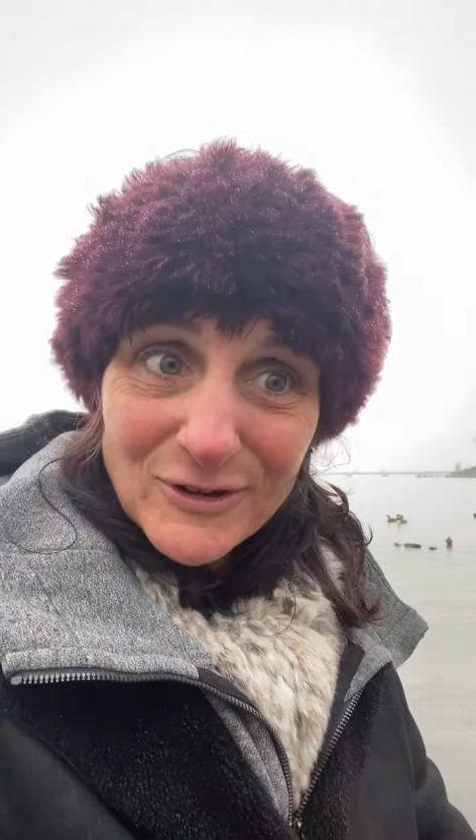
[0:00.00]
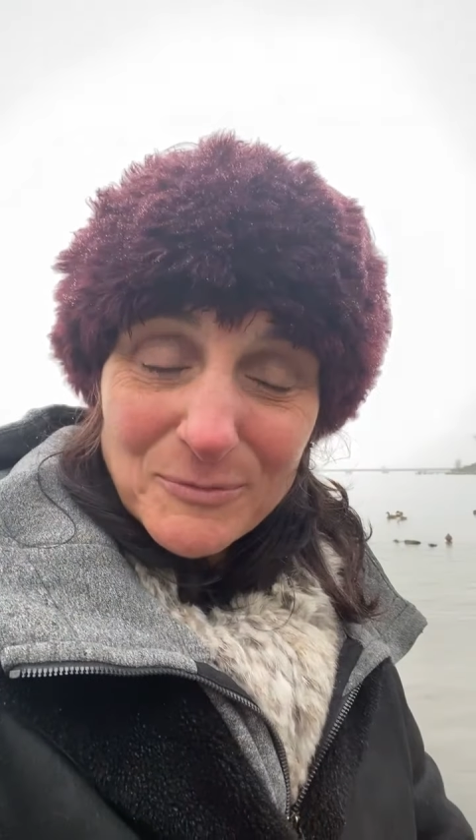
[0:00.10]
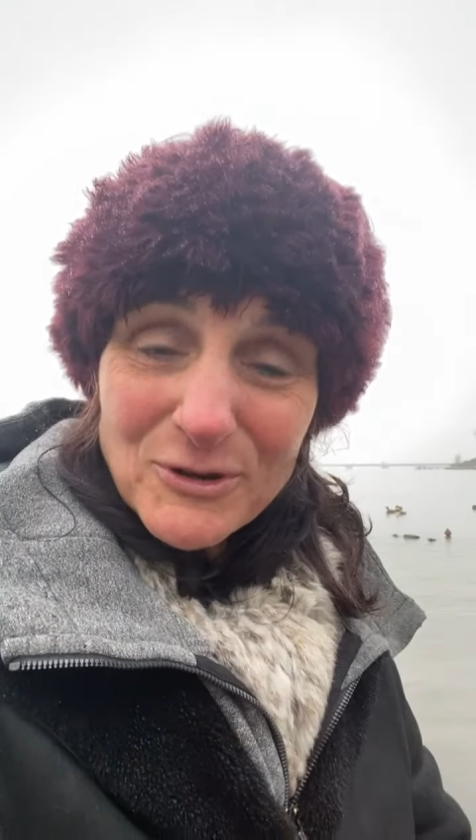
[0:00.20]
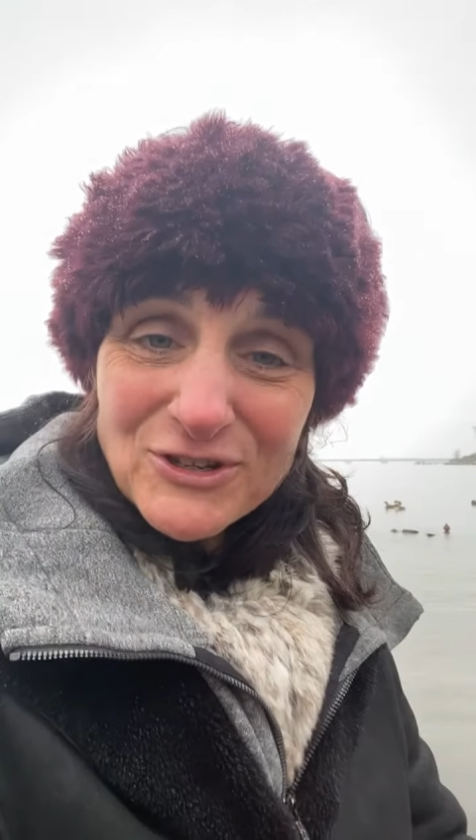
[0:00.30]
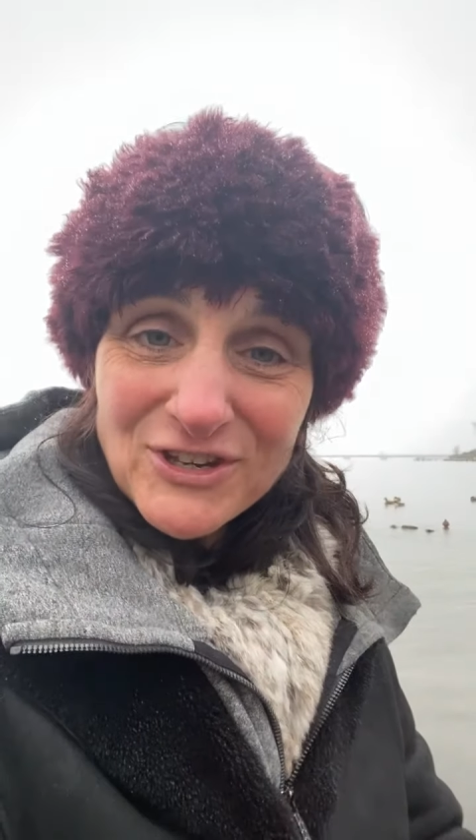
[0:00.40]

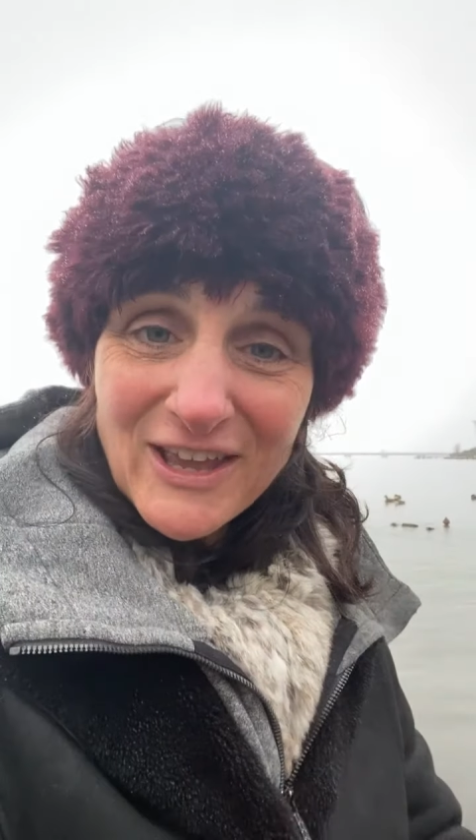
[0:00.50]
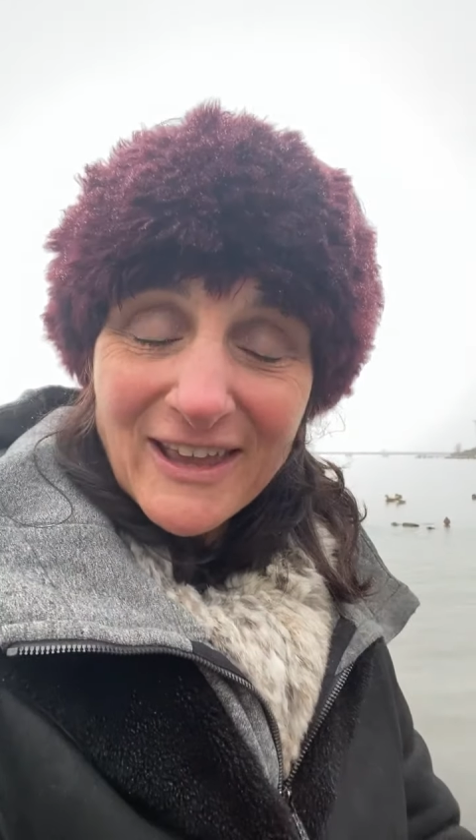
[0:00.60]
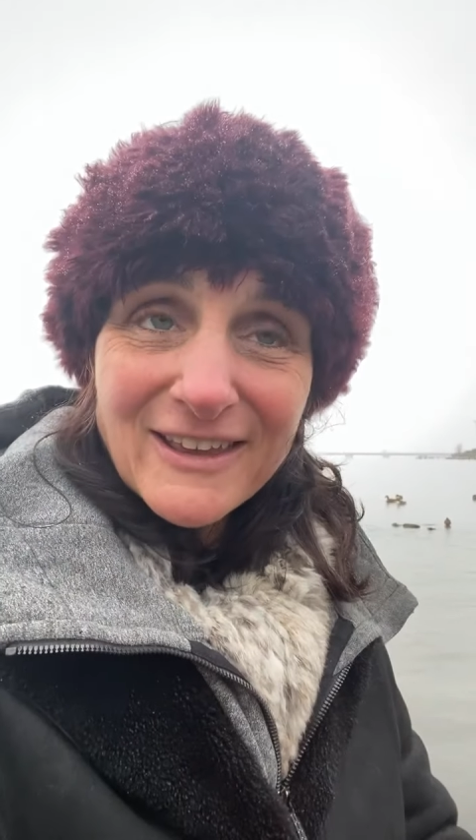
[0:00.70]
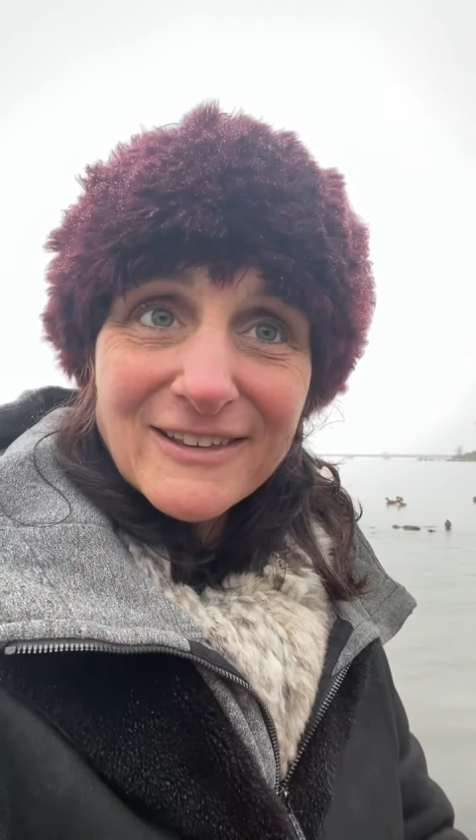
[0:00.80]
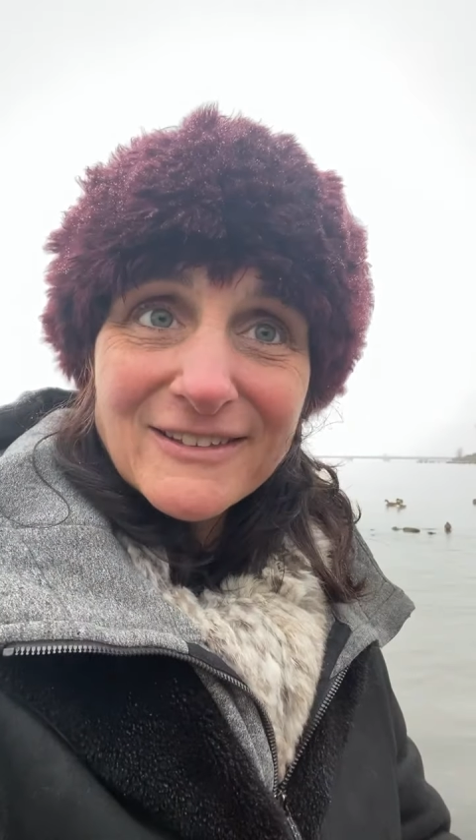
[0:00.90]

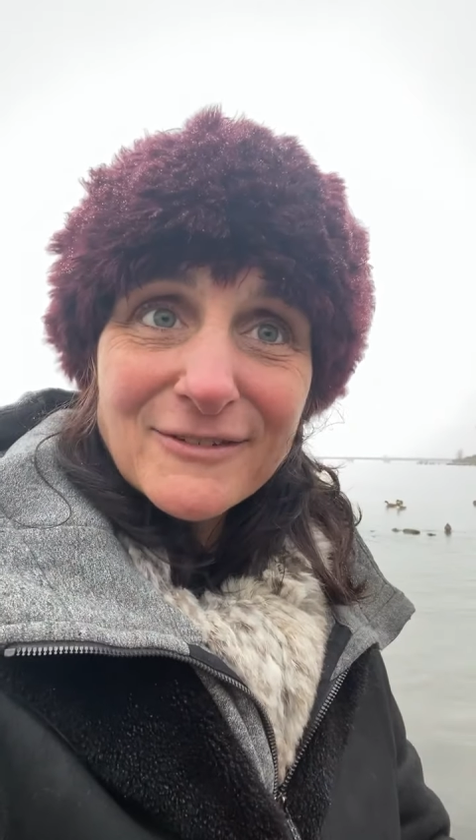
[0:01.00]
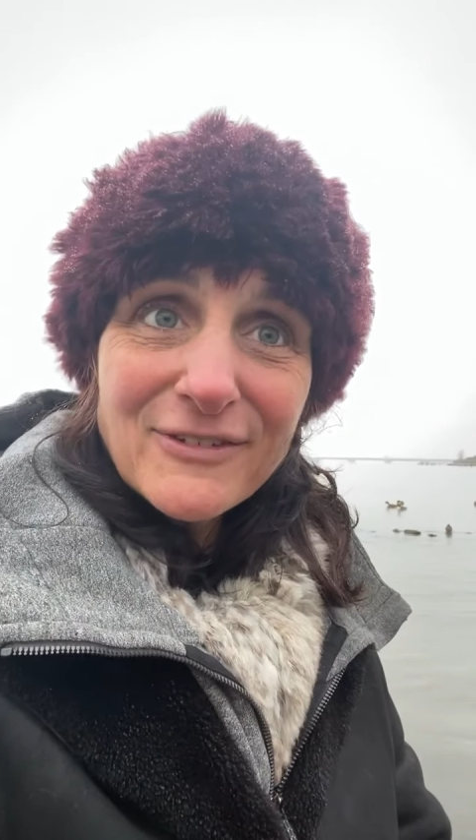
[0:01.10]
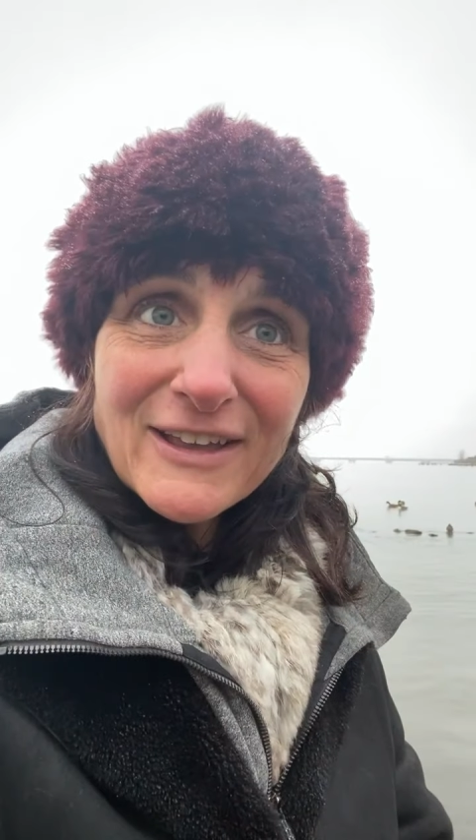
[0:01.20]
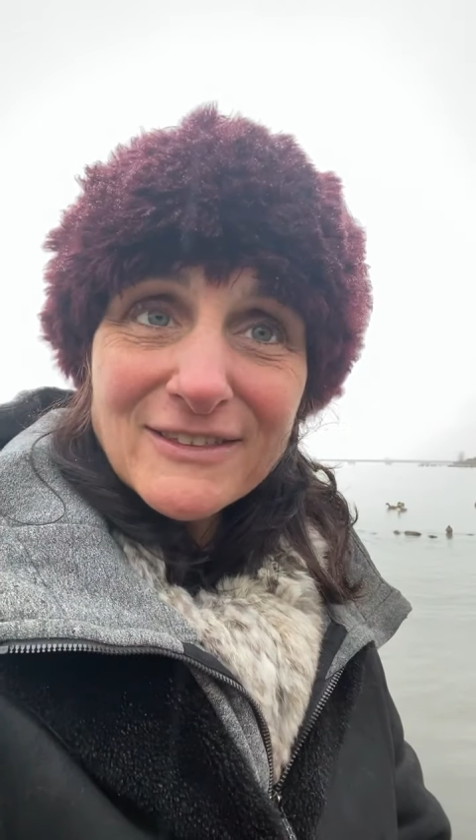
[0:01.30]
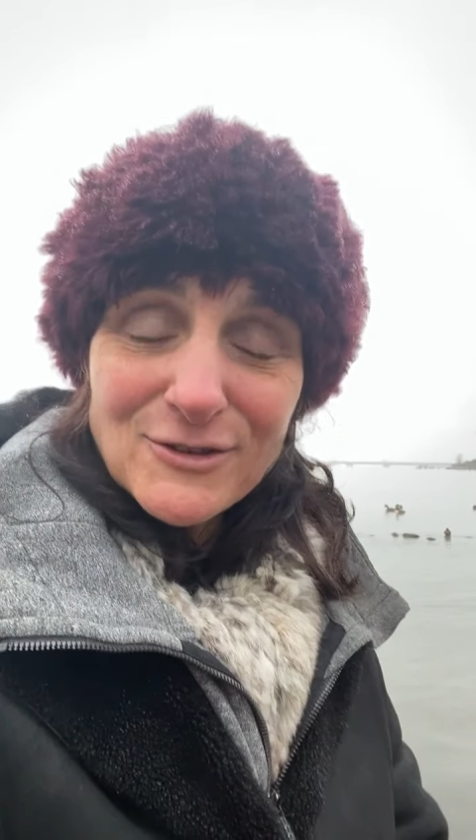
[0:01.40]
appreciate the
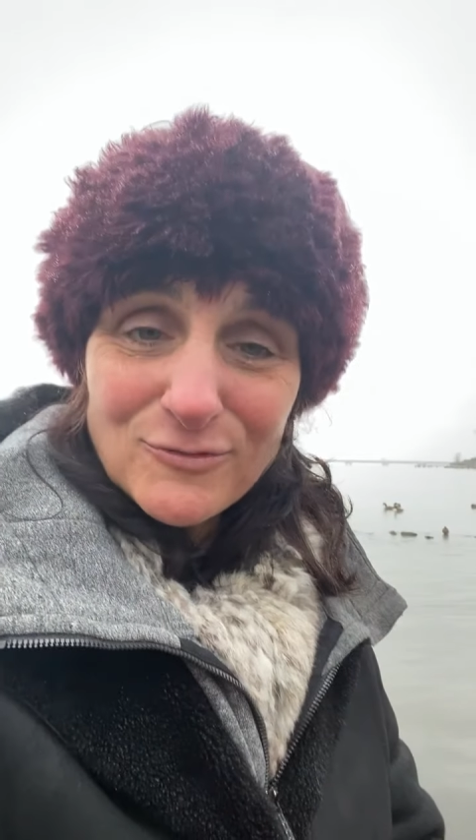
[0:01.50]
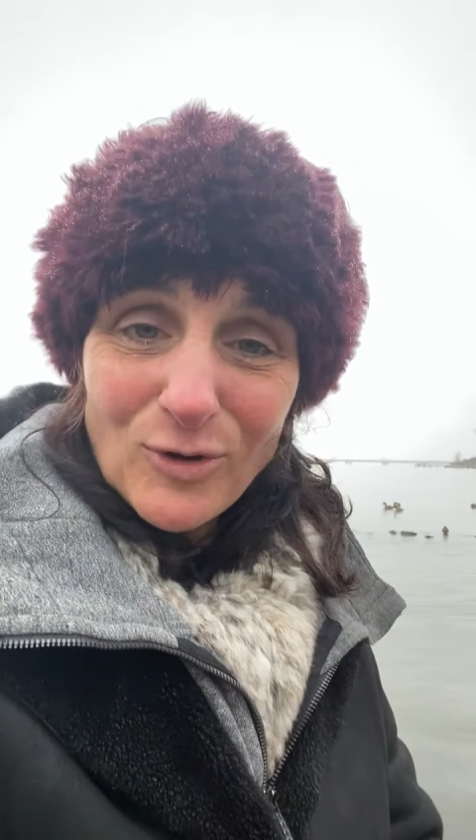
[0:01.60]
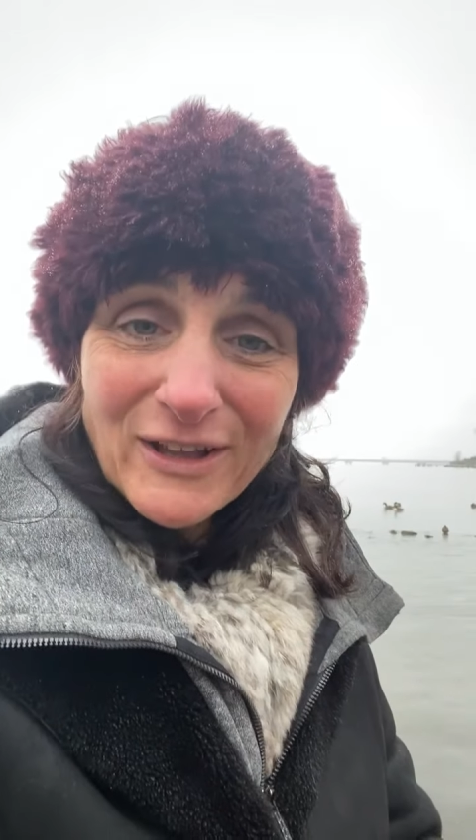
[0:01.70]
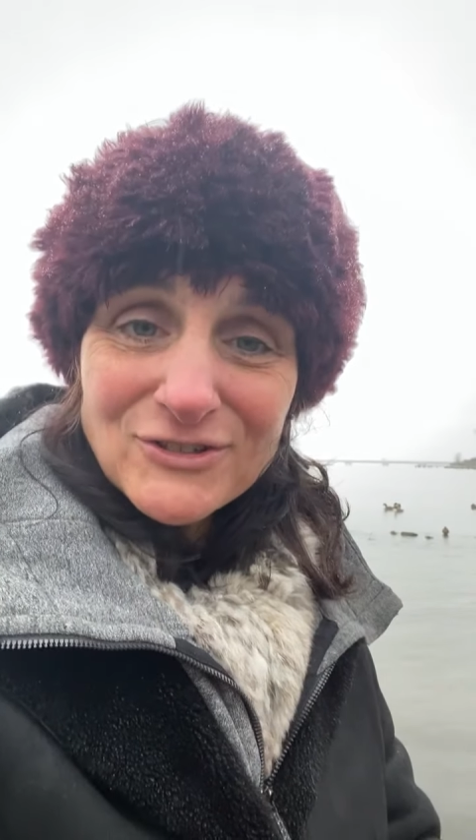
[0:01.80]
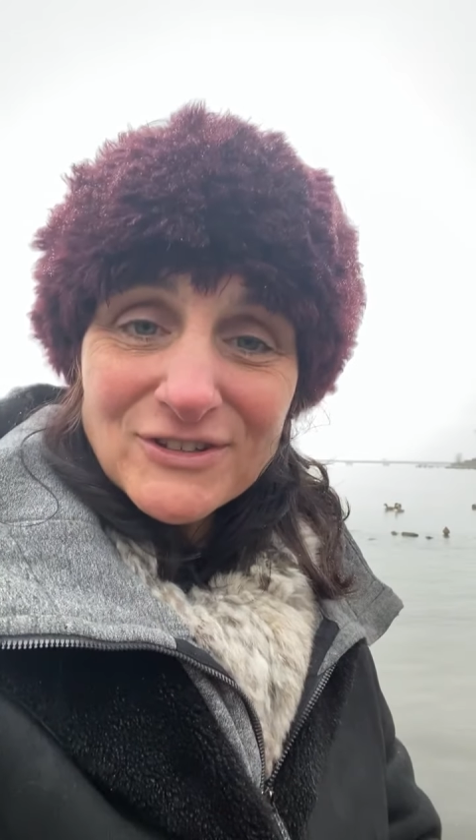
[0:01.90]
fact that you've
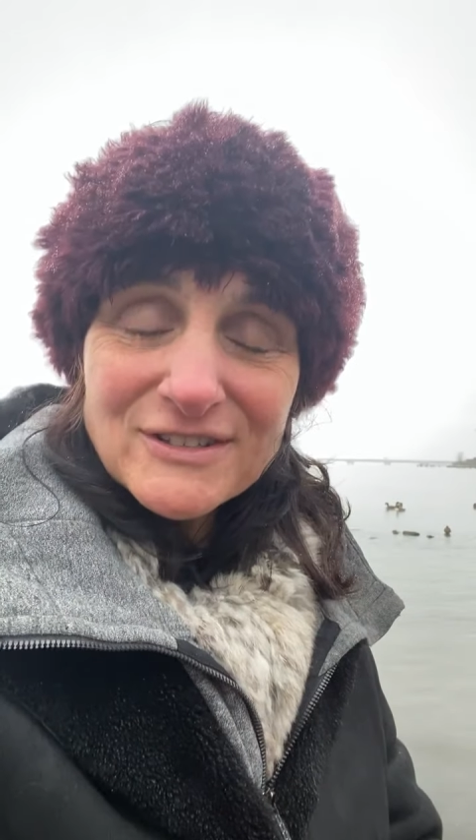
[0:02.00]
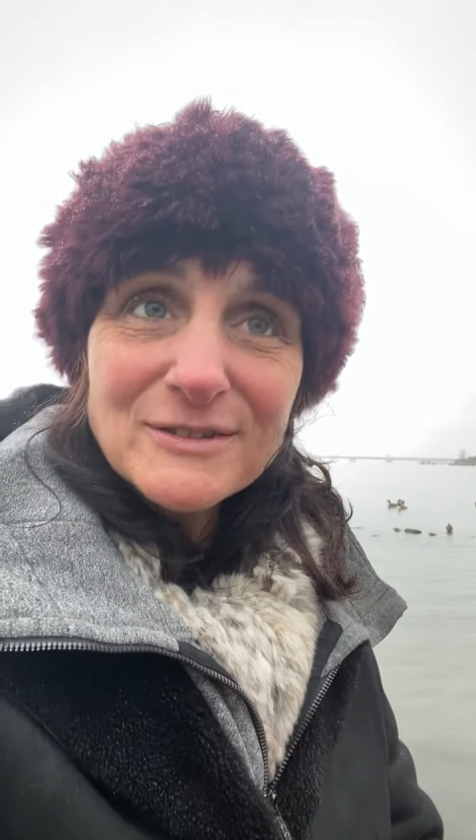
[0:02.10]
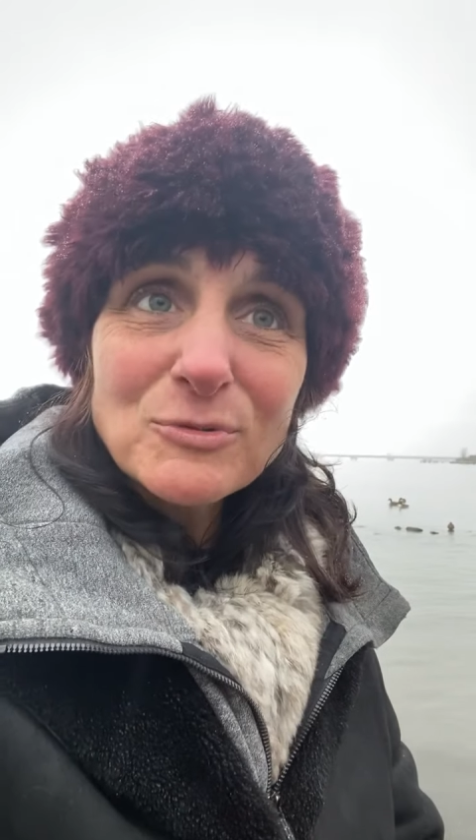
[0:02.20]
watched this.